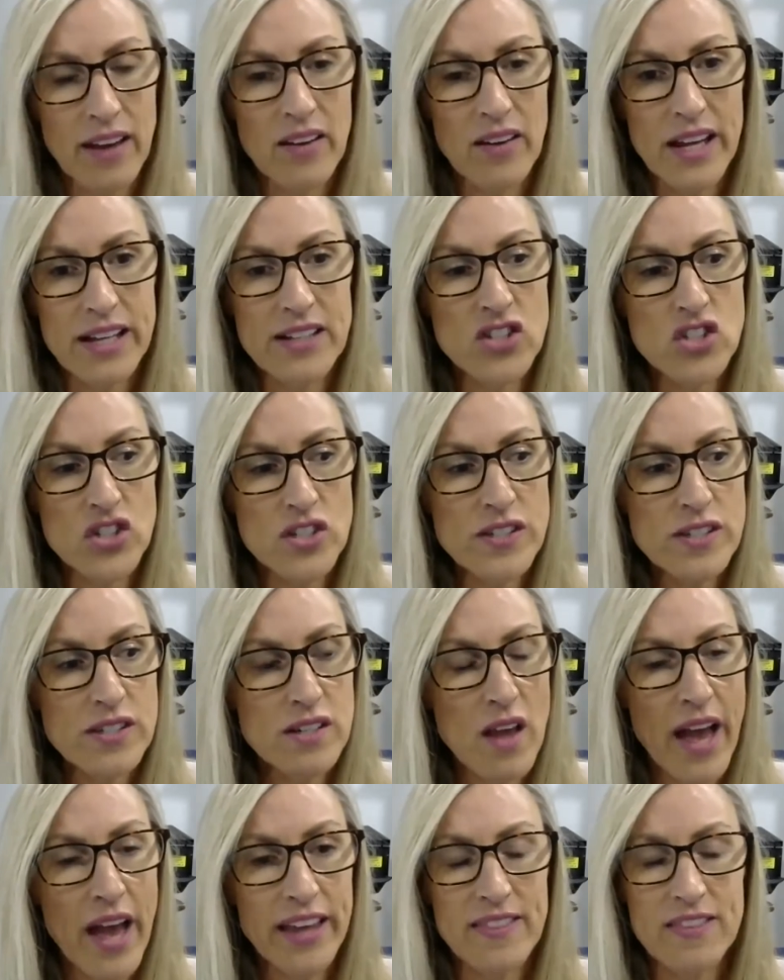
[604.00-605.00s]
it's just
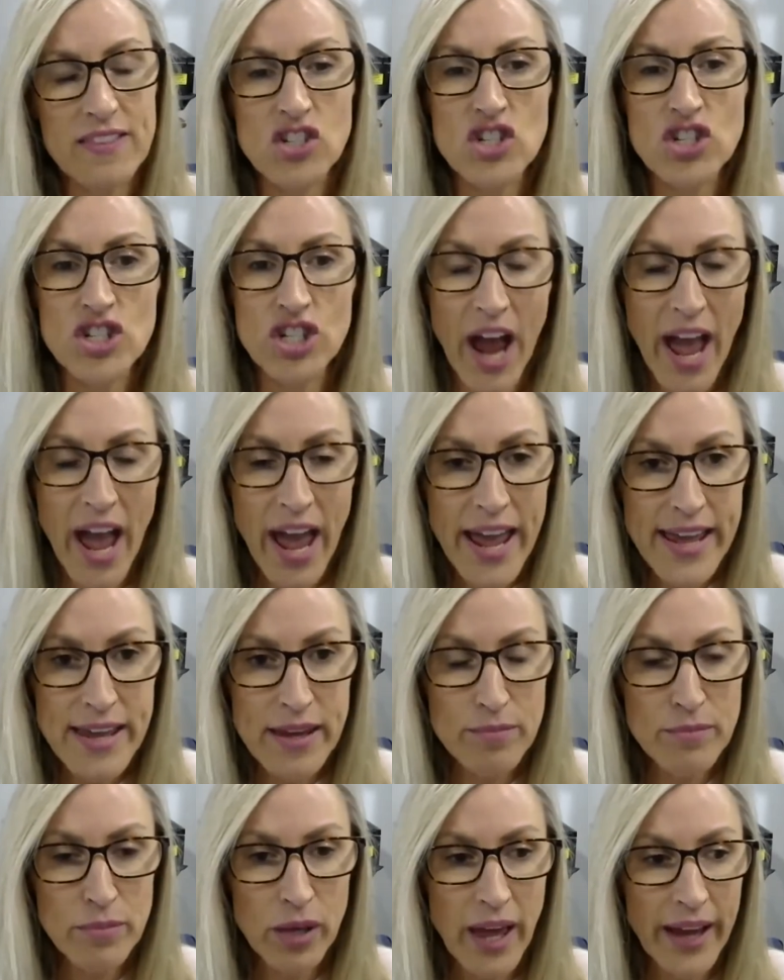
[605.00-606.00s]
like the
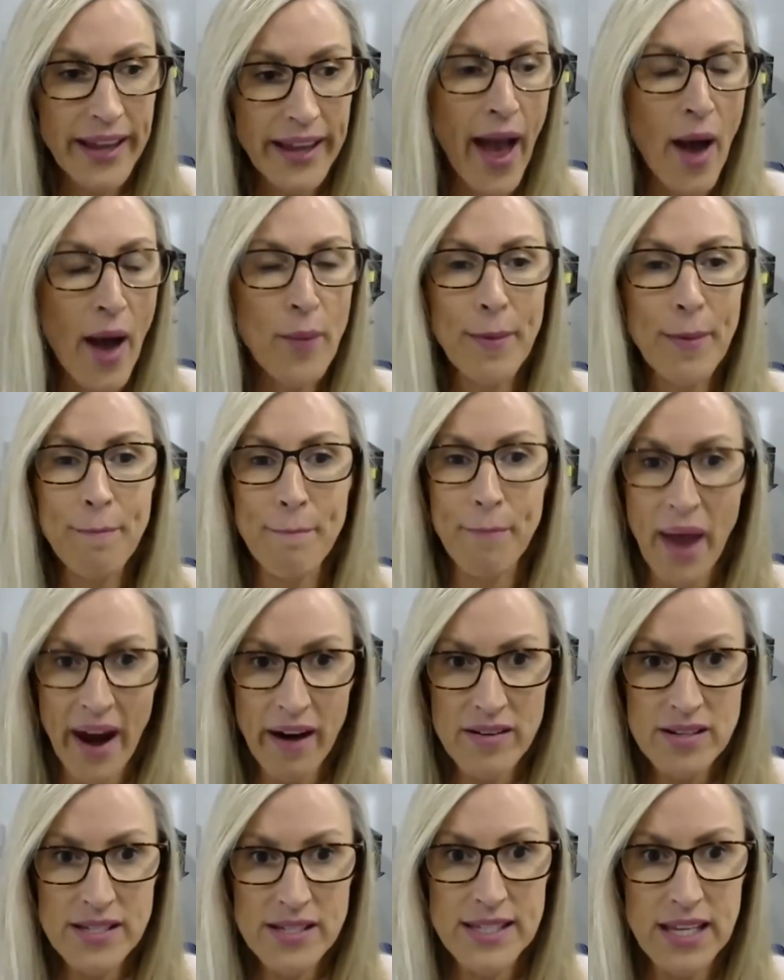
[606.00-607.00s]
shame, like how
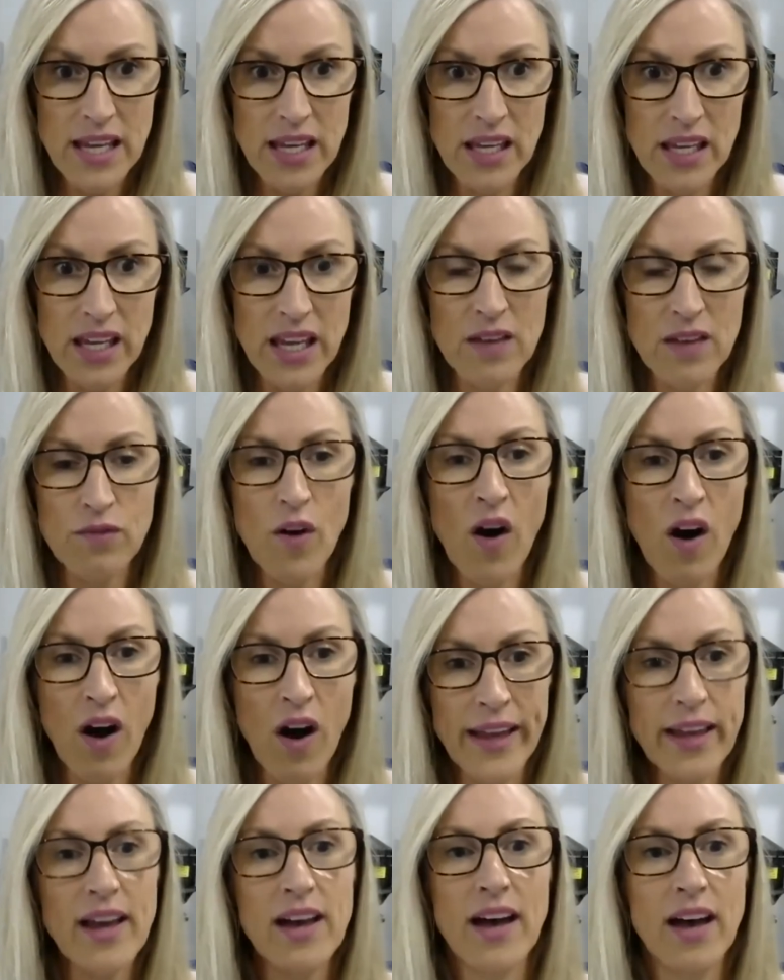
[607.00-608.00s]
embarrassing if I
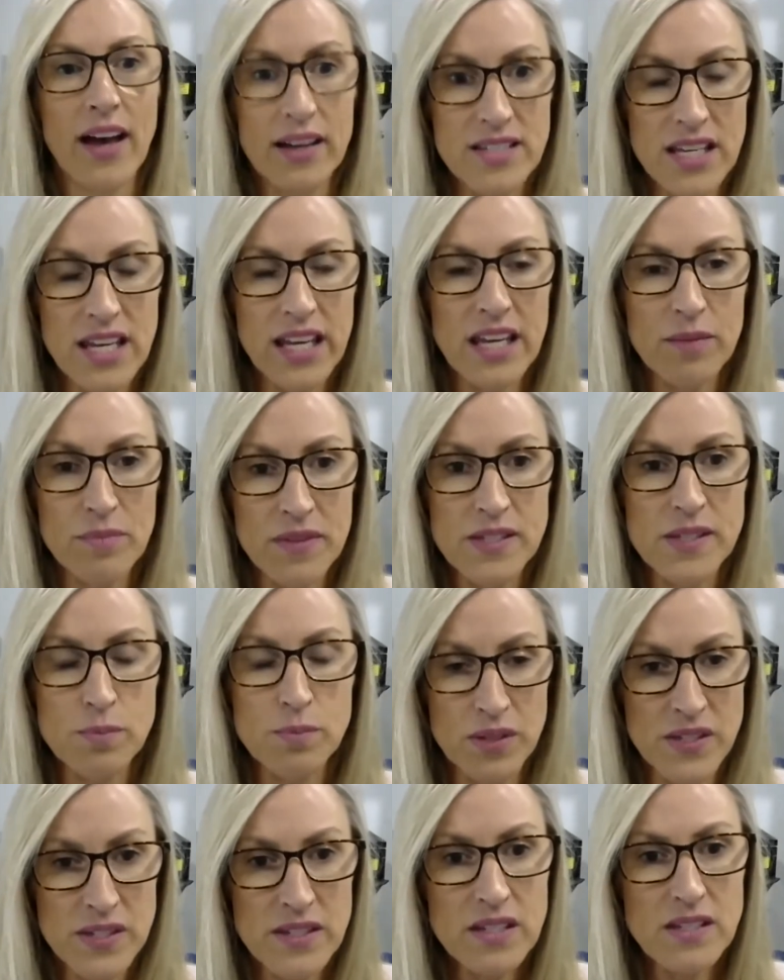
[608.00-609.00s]
can't keep this
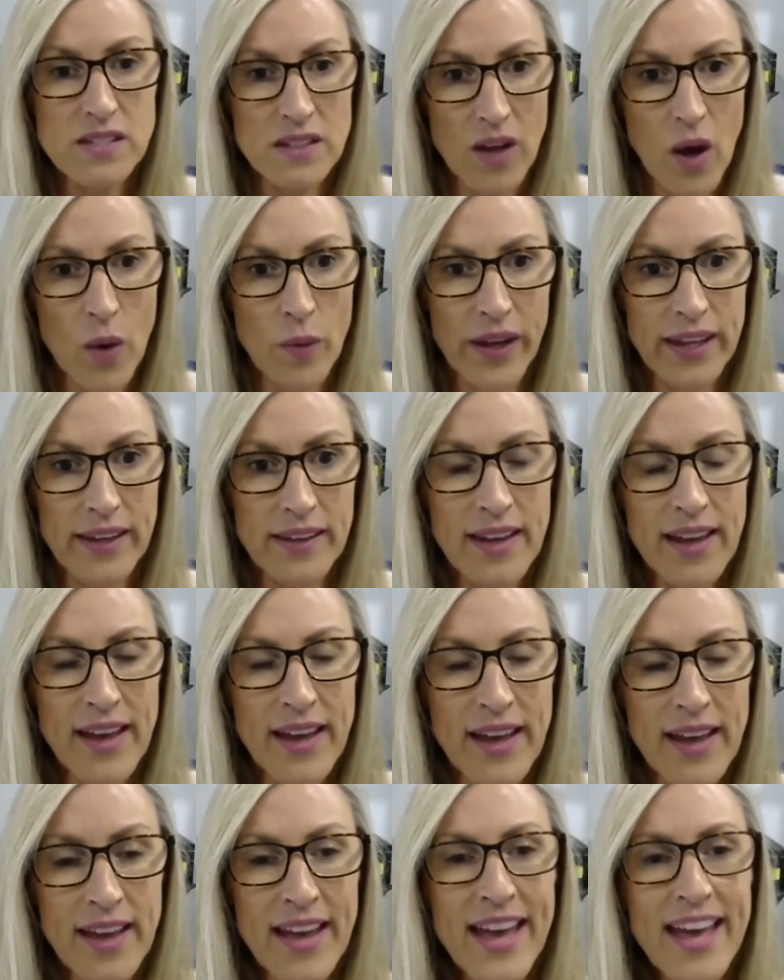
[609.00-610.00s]
business going.
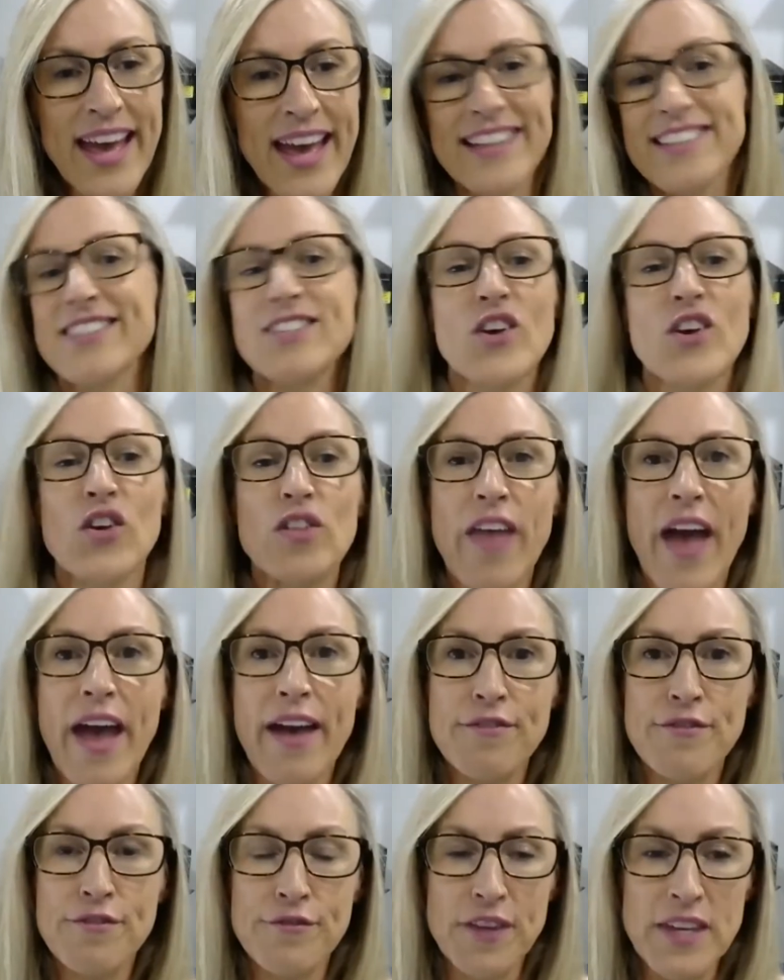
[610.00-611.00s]
And so that
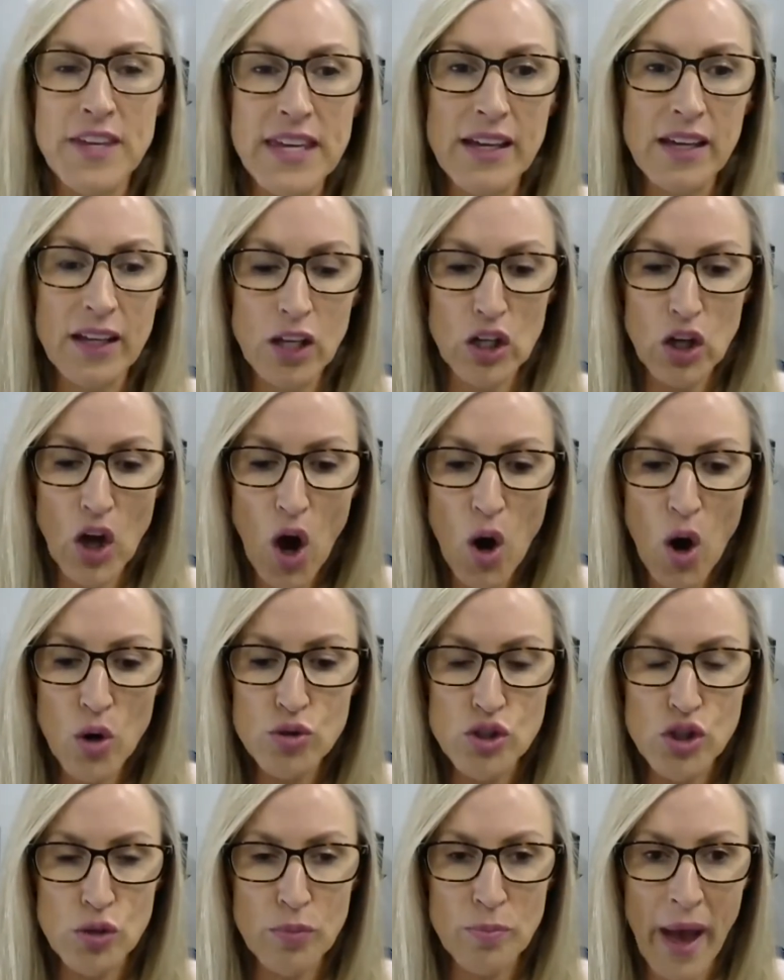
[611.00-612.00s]
fear can
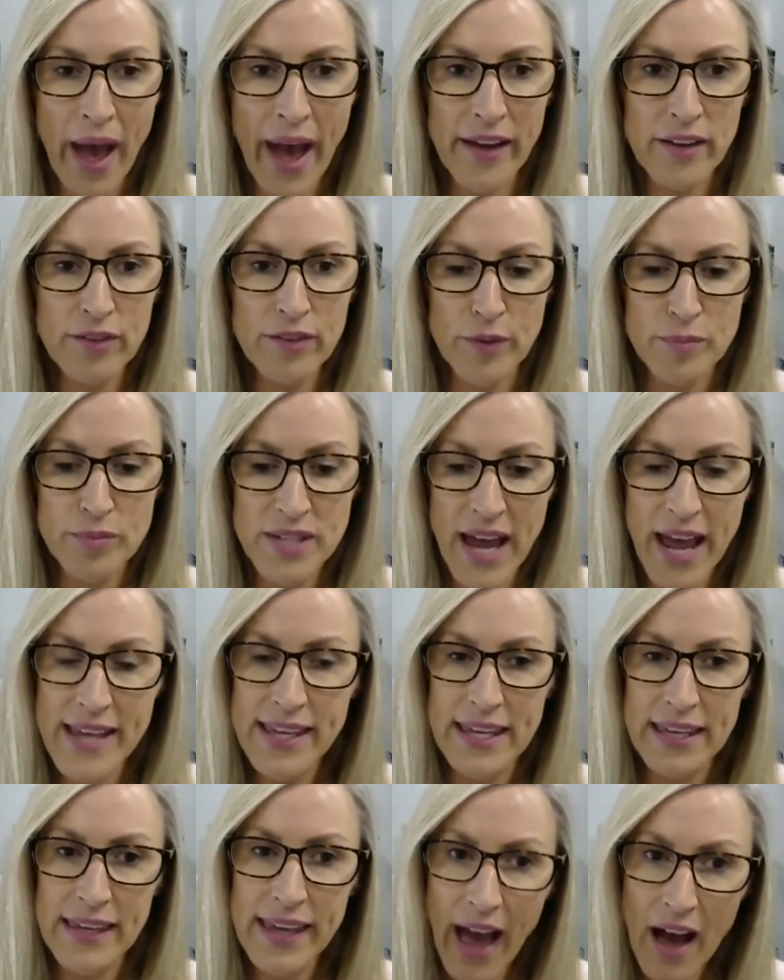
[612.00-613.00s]
hold you back from
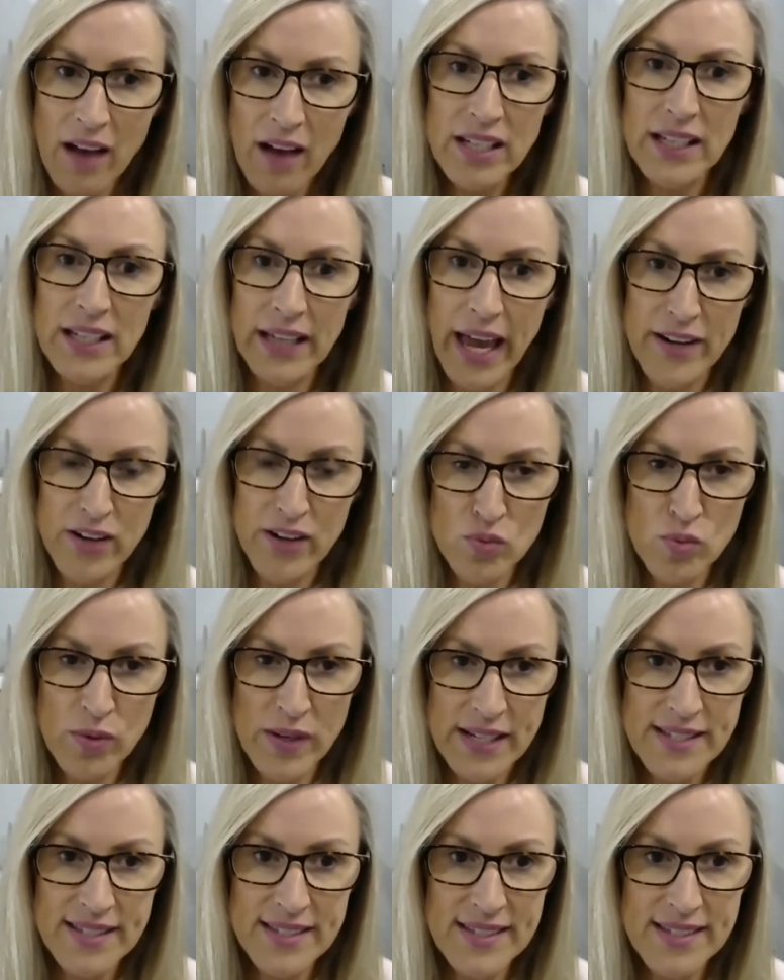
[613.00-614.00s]
taking calculated
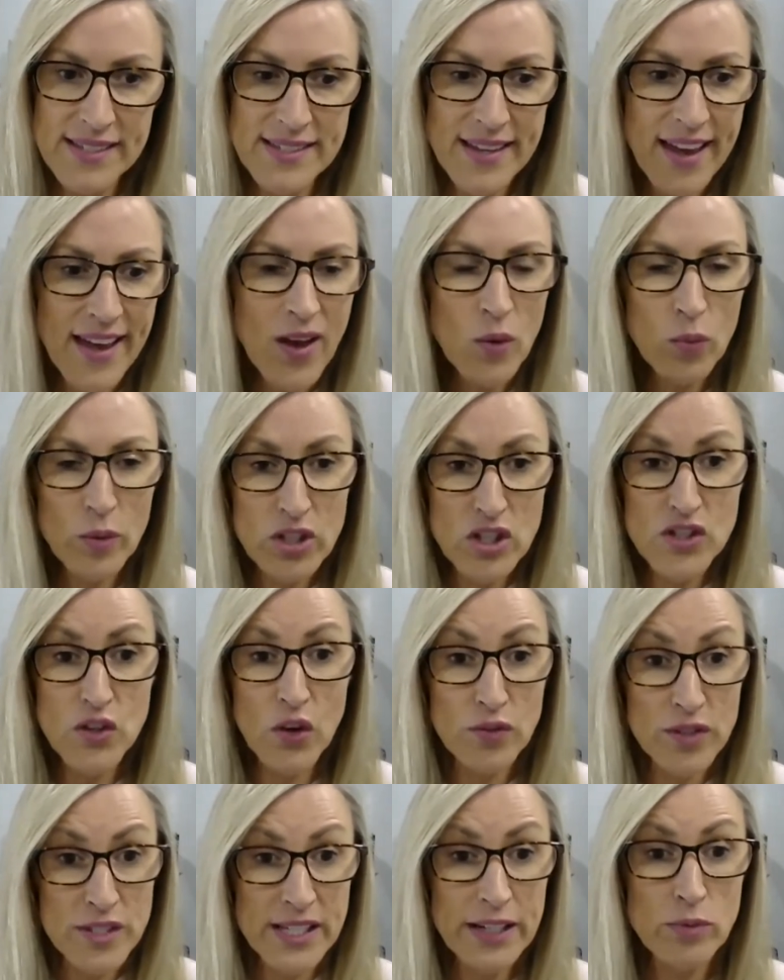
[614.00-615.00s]
risks, which is
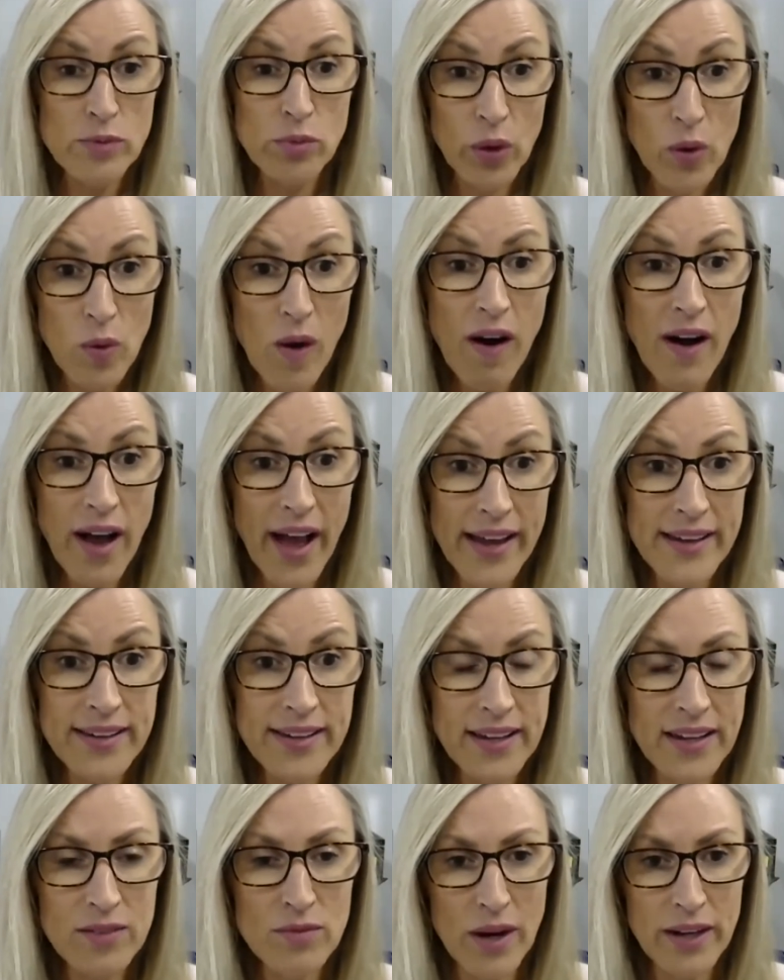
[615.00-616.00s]
obviously required
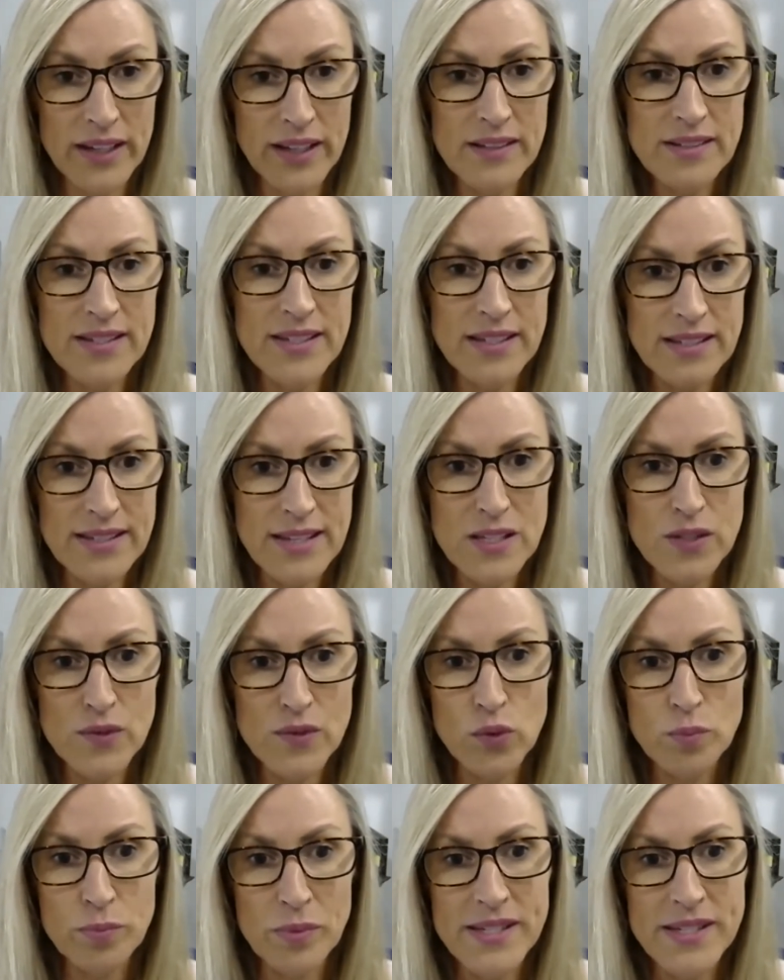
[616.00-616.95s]
in running a successful business.